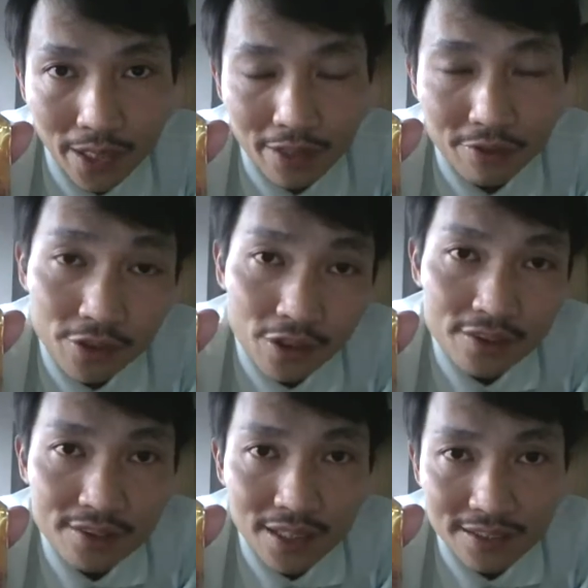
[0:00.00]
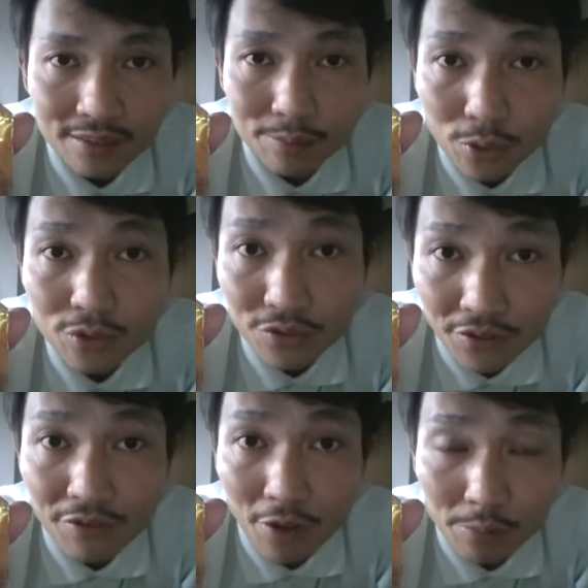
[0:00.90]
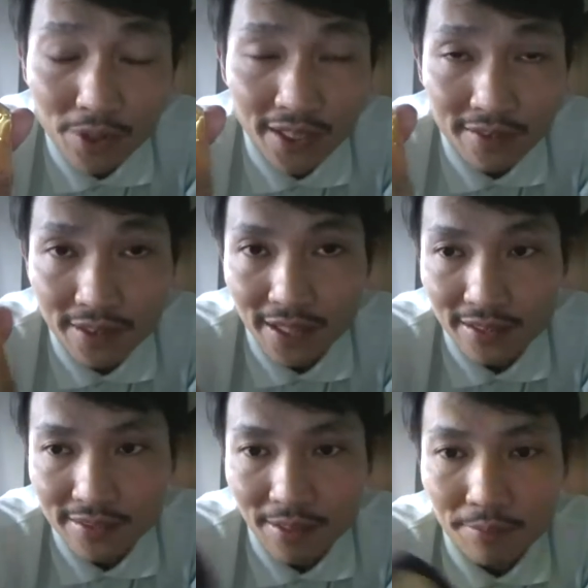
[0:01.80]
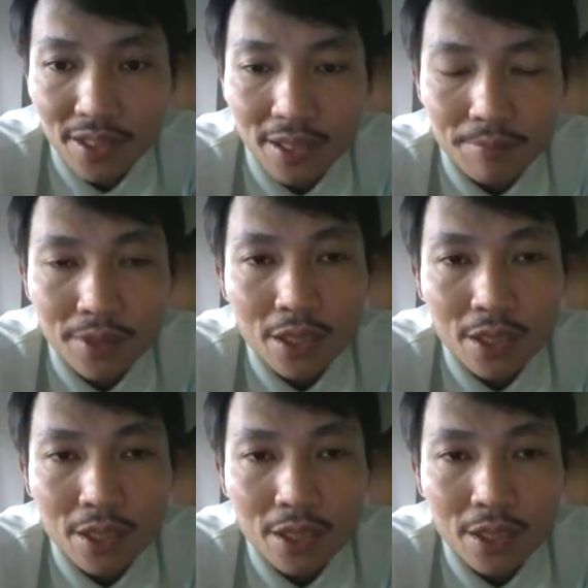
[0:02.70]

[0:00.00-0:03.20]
and of course I suppose reformulated at the same time.